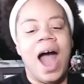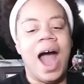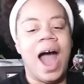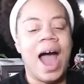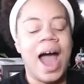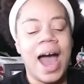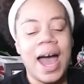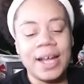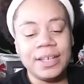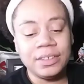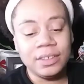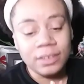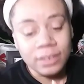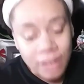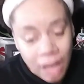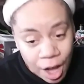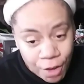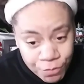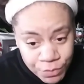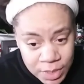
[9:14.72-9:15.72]
I
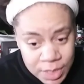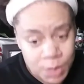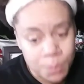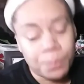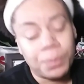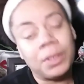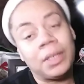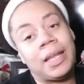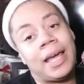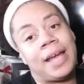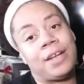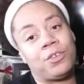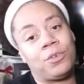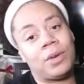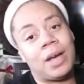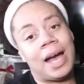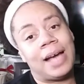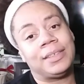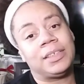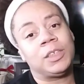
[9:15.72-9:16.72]
love this plant, you
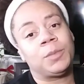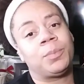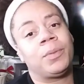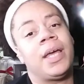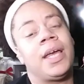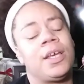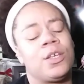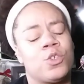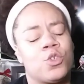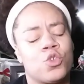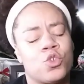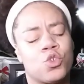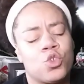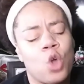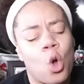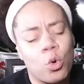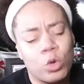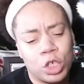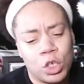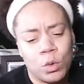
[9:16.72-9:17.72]
guys. This plant is
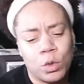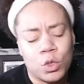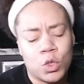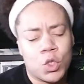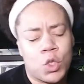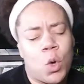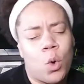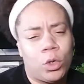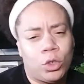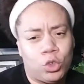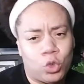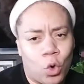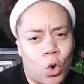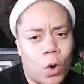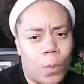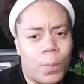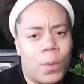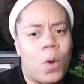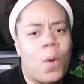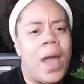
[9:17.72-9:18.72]
so cute. It's so
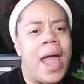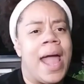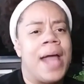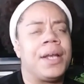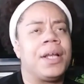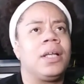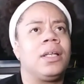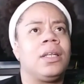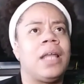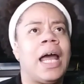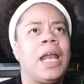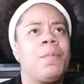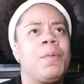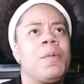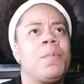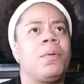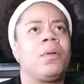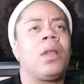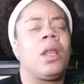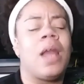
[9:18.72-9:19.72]
adorable. And a lot of
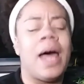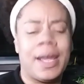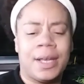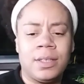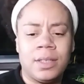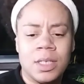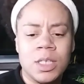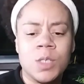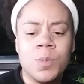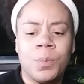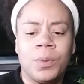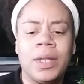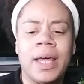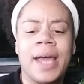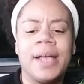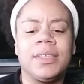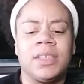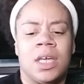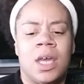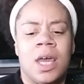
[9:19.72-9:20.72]
people like this
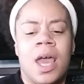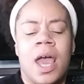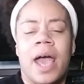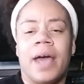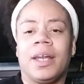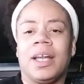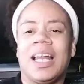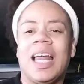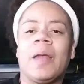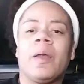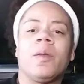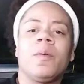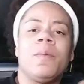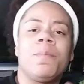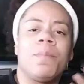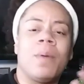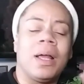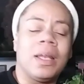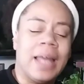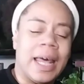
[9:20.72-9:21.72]
plant, and a
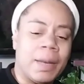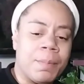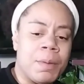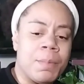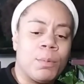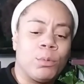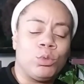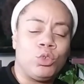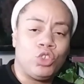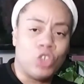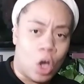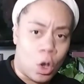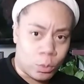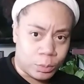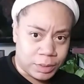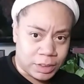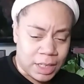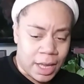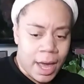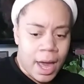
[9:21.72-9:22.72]
lot of people
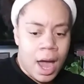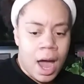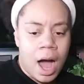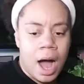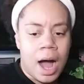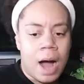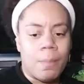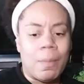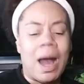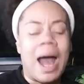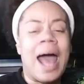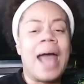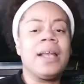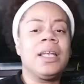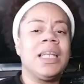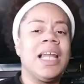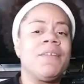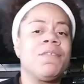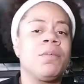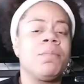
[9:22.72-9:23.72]
don't. I
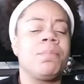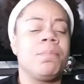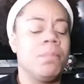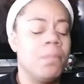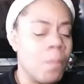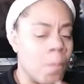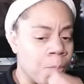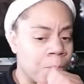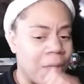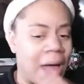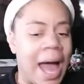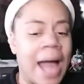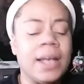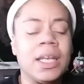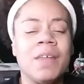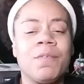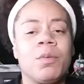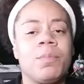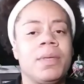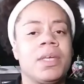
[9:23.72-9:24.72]
love it. I
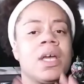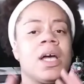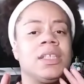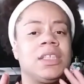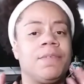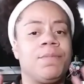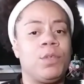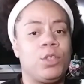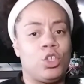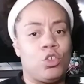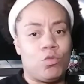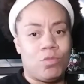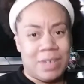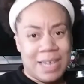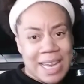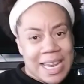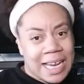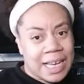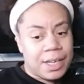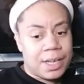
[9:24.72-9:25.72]
love it because of the
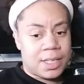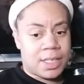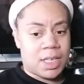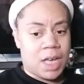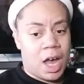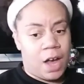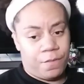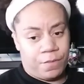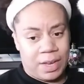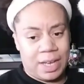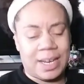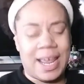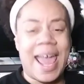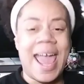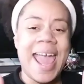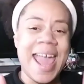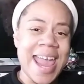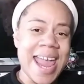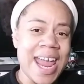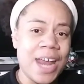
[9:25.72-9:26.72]
uniqueness of it.
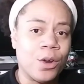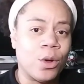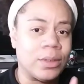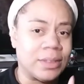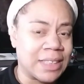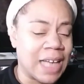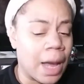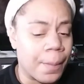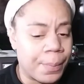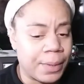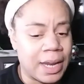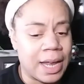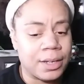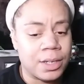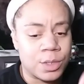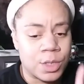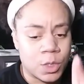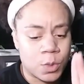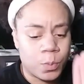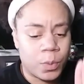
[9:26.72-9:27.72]
And on top of that,
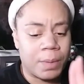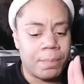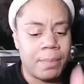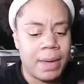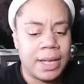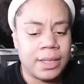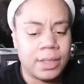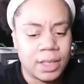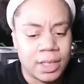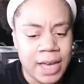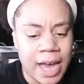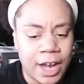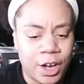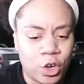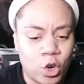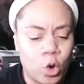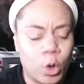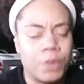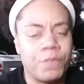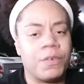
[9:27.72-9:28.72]
this is what made the
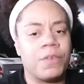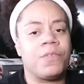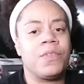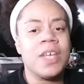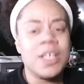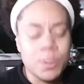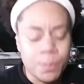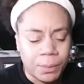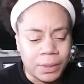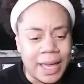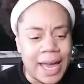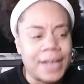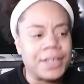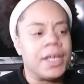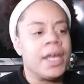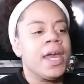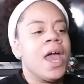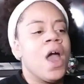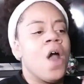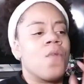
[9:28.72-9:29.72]
category for this plant.
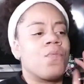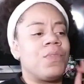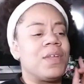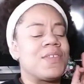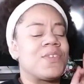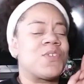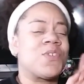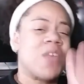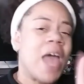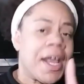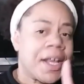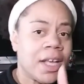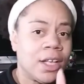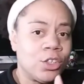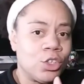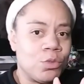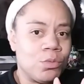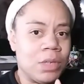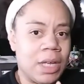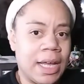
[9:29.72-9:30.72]
The
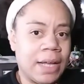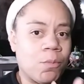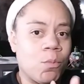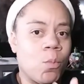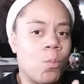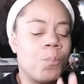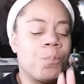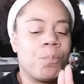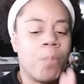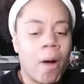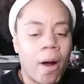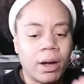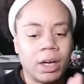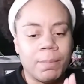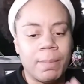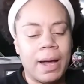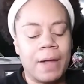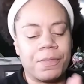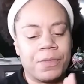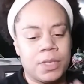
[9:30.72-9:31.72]
second unique part
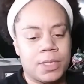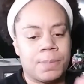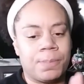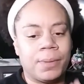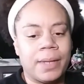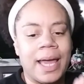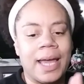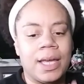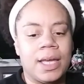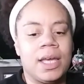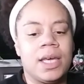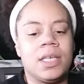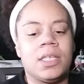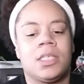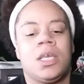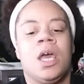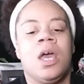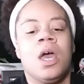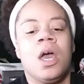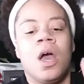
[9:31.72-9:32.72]
about this plant
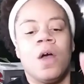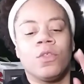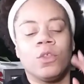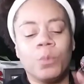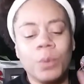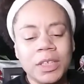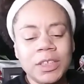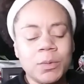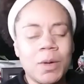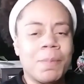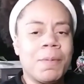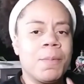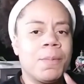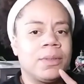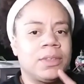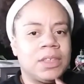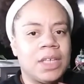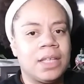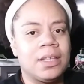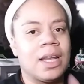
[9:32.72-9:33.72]
is the reason why
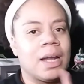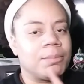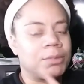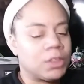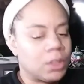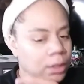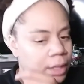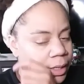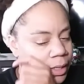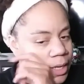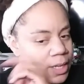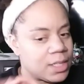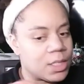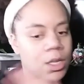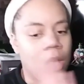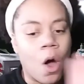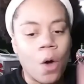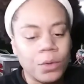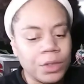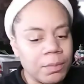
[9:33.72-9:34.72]
people say that I'm so lucky
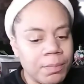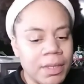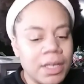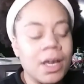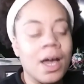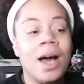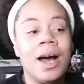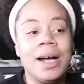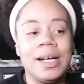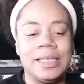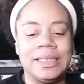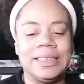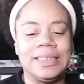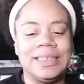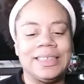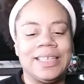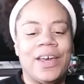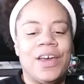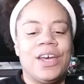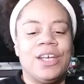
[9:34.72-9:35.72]
is only
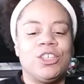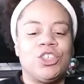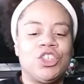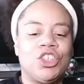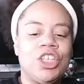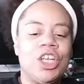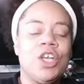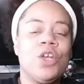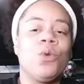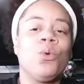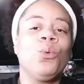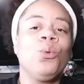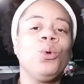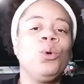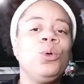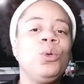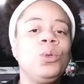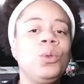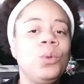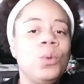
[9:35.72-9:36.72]
because she
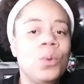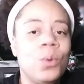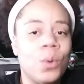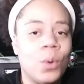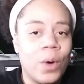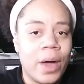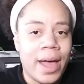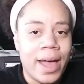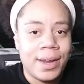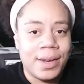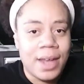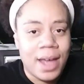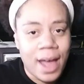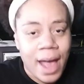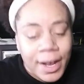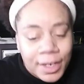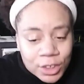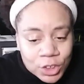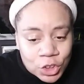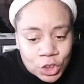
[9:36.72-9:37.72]
grew an
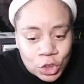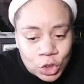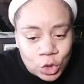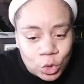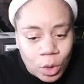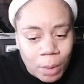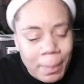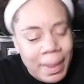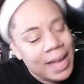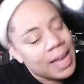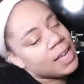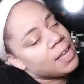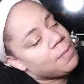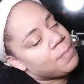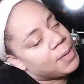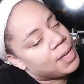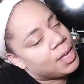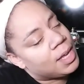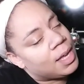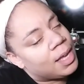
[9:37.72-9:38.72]
extra
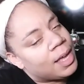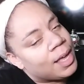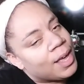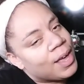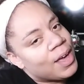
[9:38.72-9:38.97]
baby